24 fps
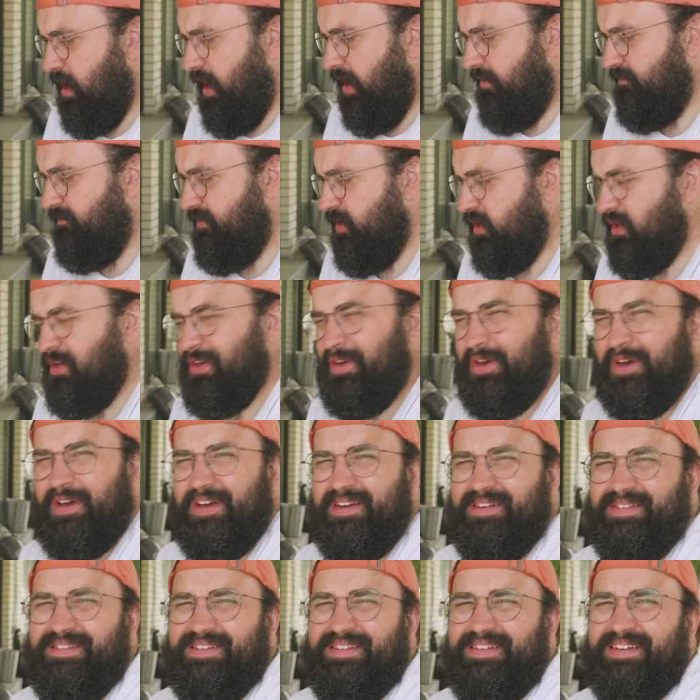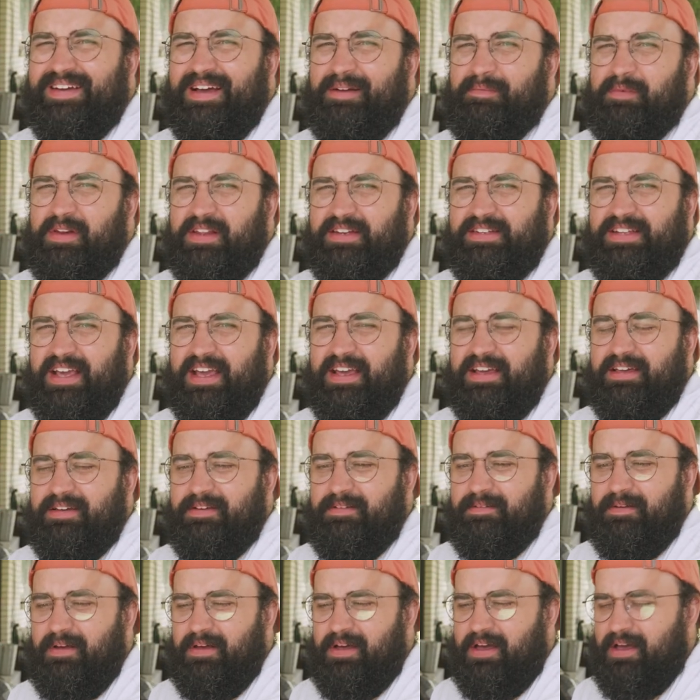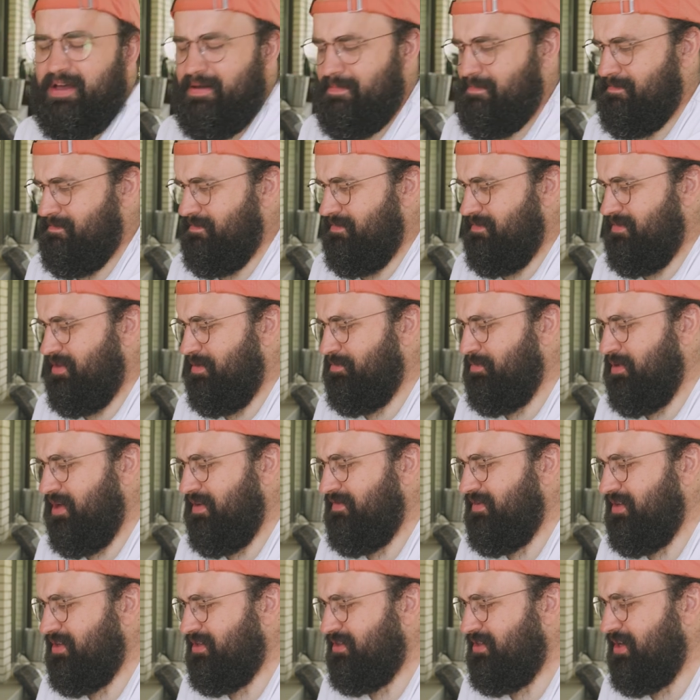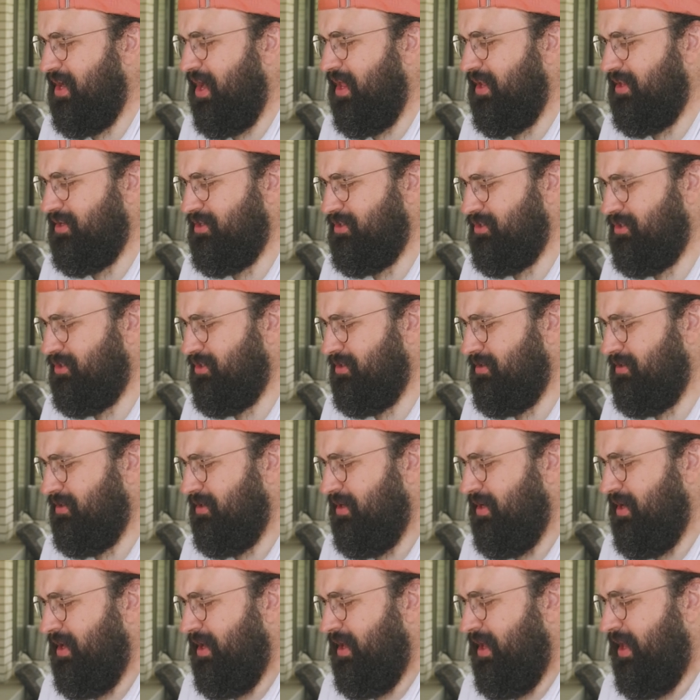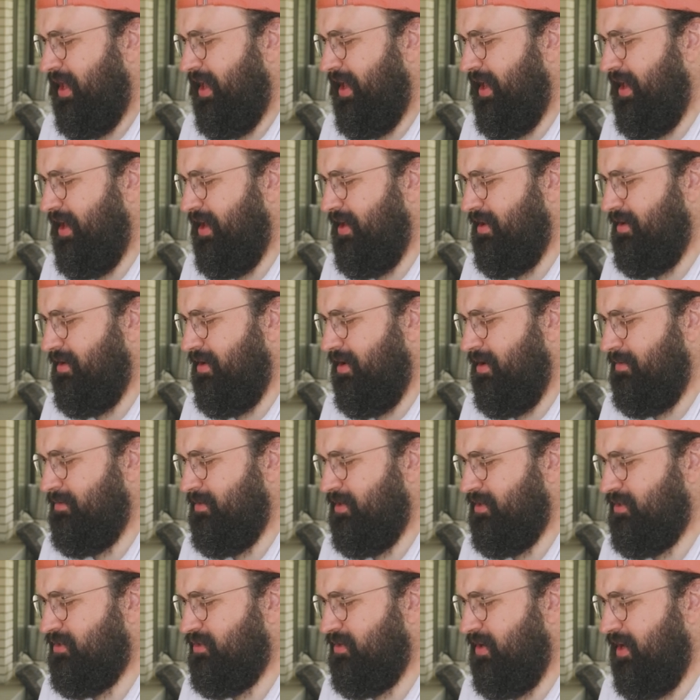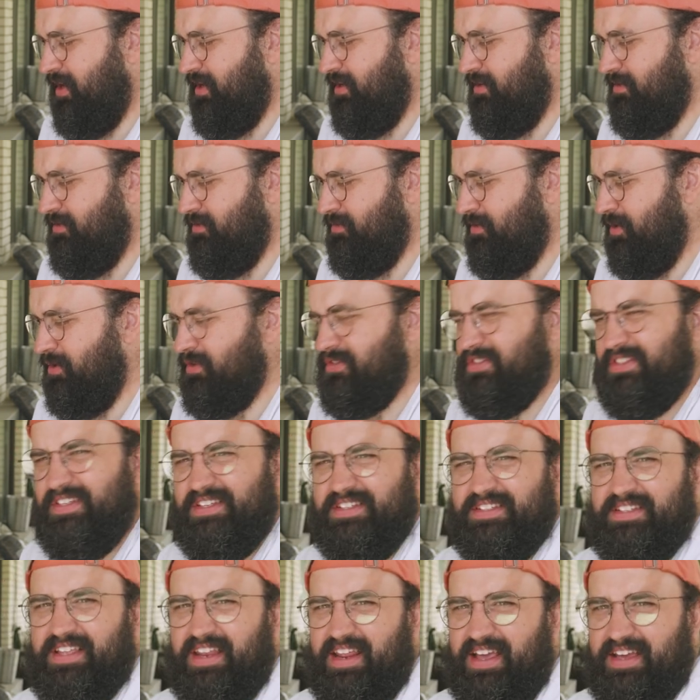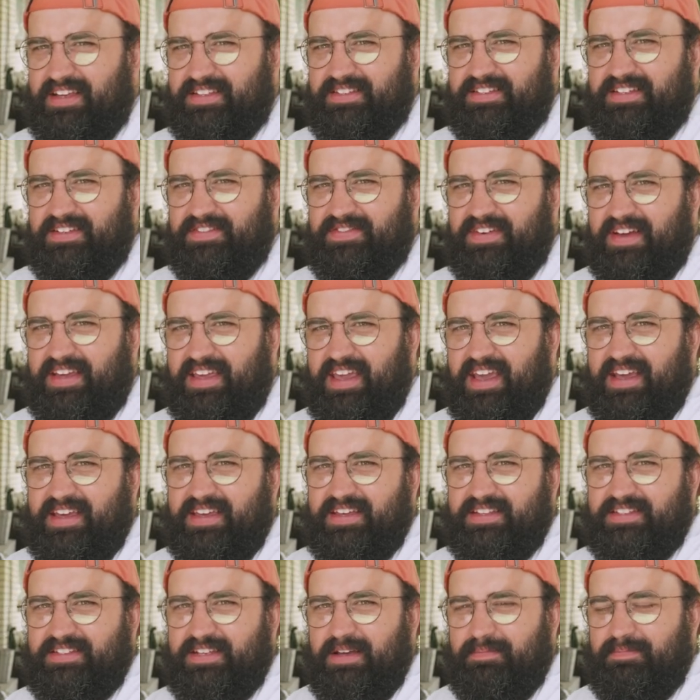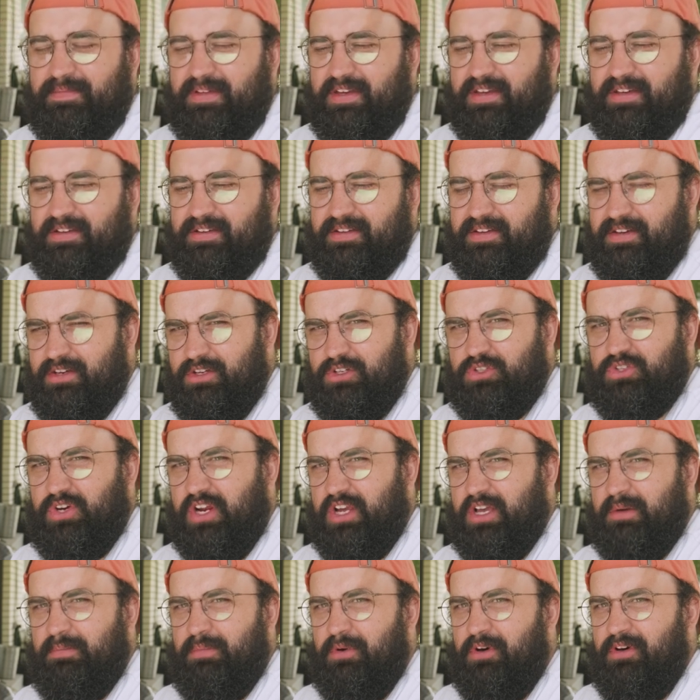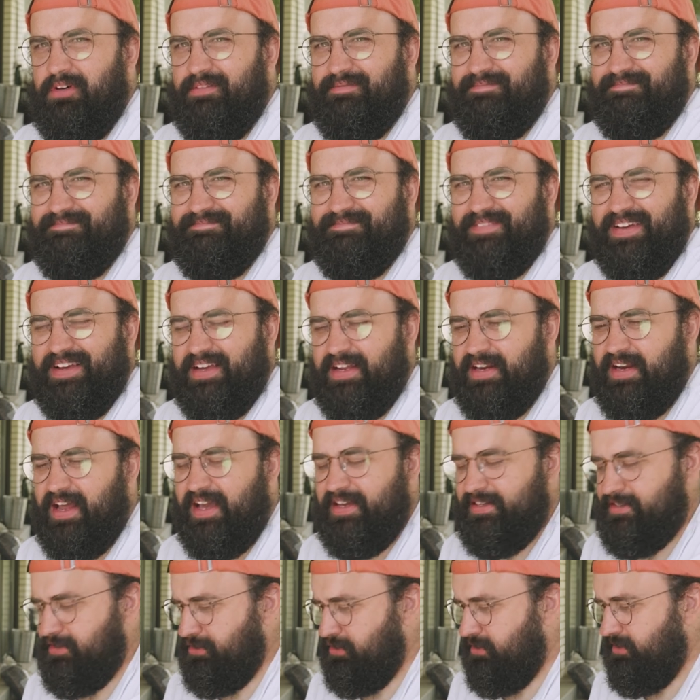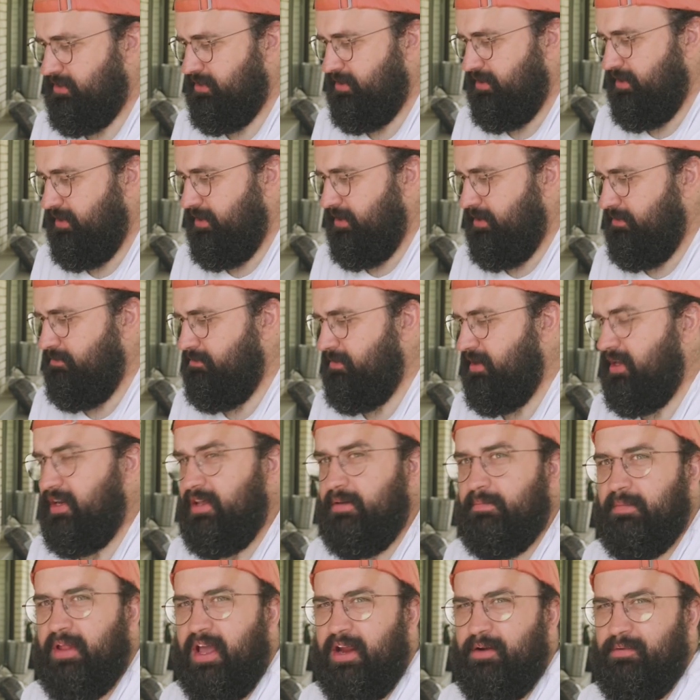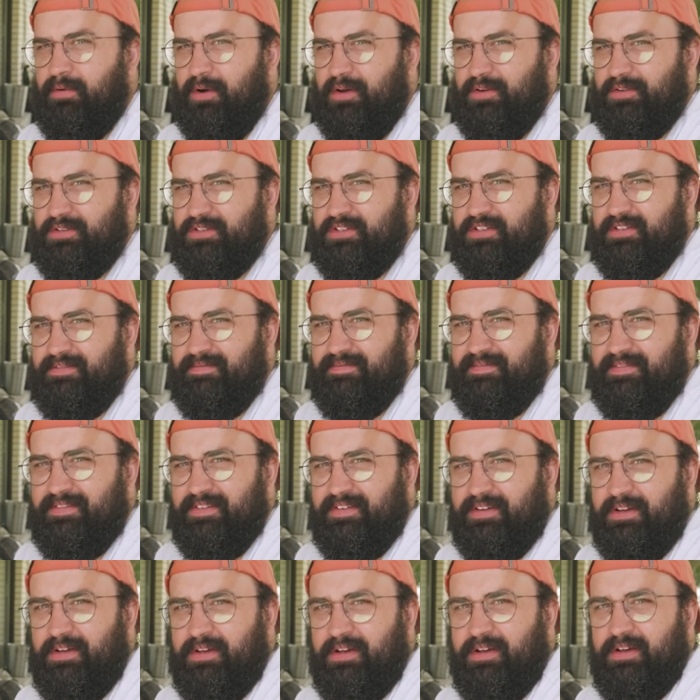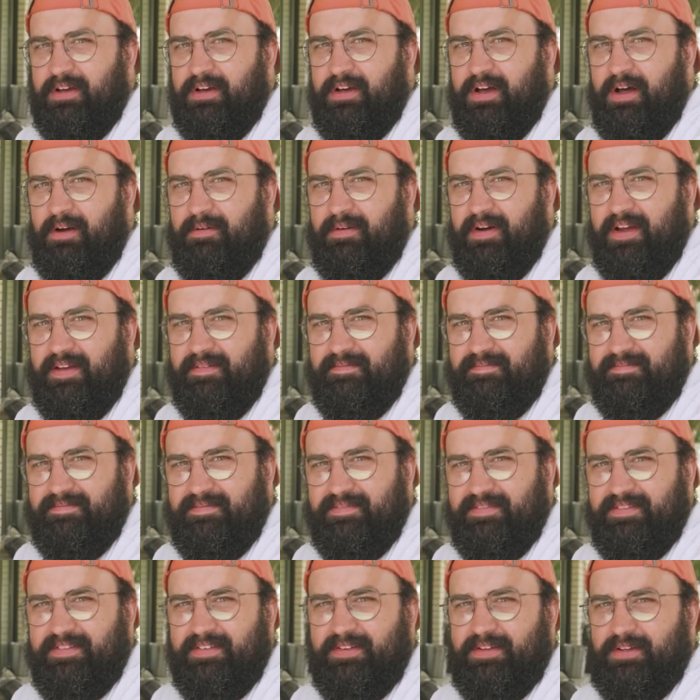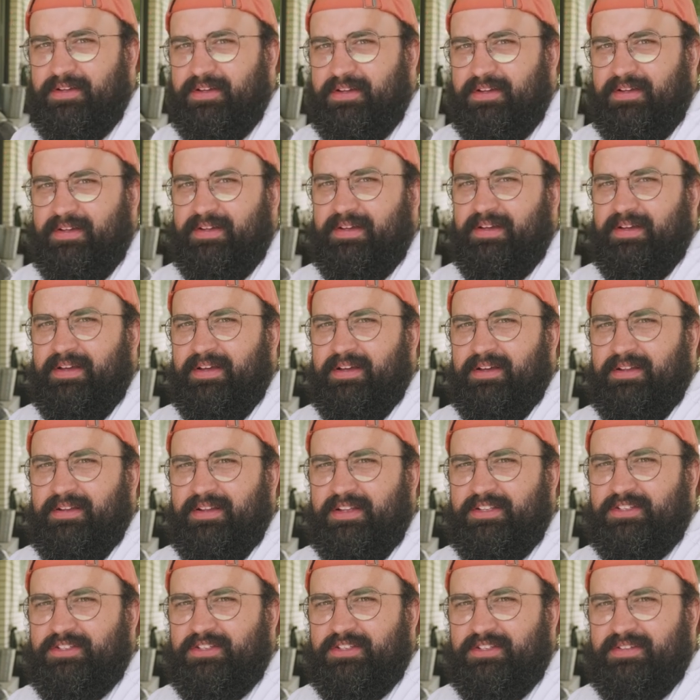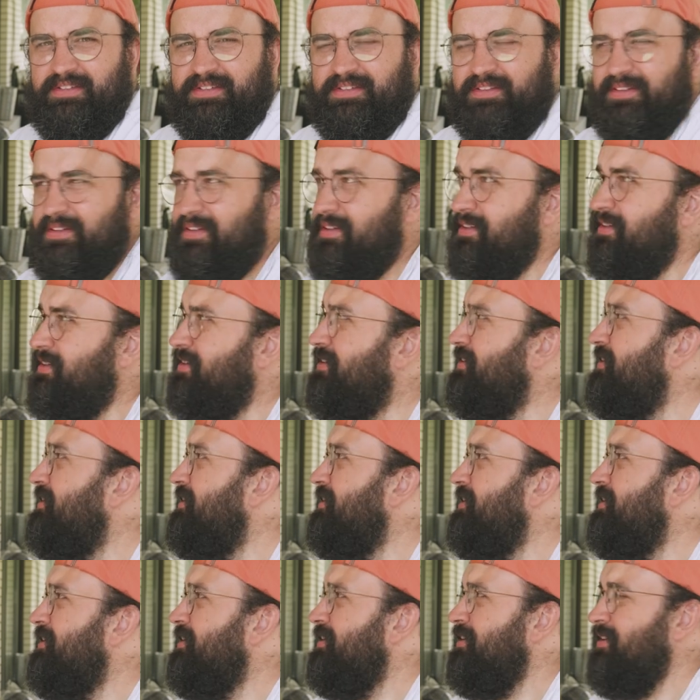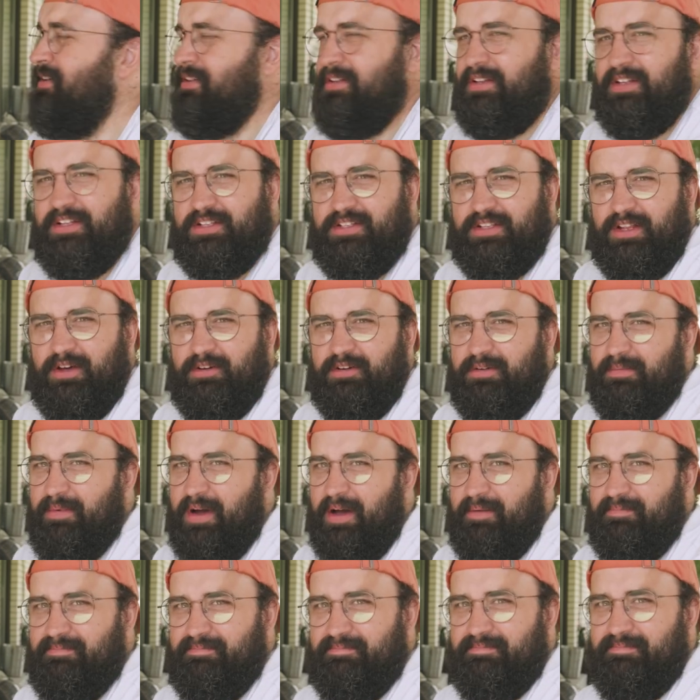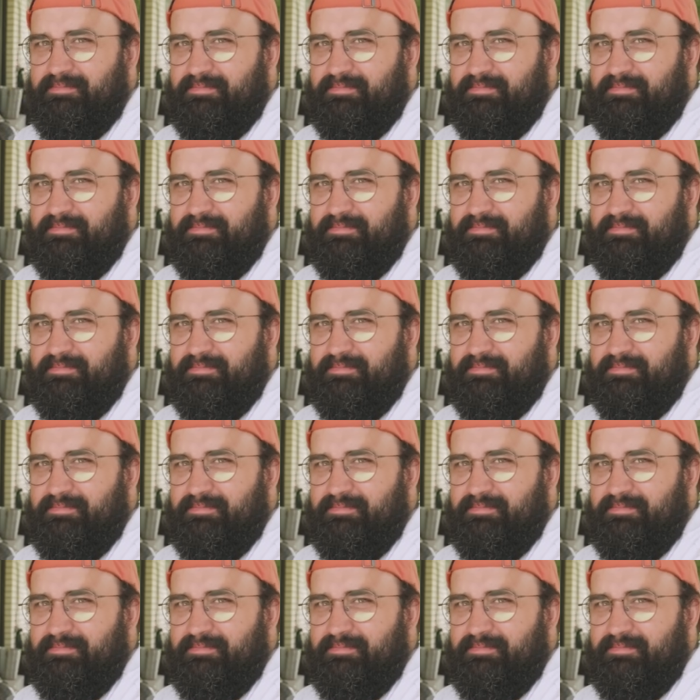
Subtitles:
I'm feeling good. I'm going to take the previous knowledge and I'm going to try and roast these today and see if I can't get something drinkable, like a nice medium light roast. All right, let's load them up.